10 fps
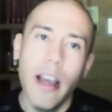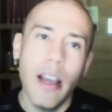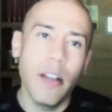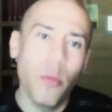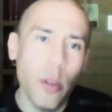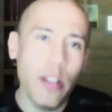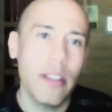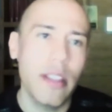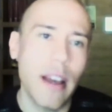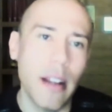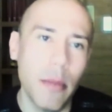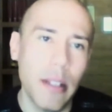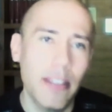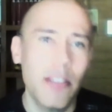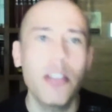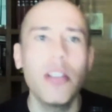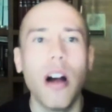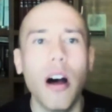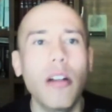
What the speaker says: And with that, I mean, there's a lot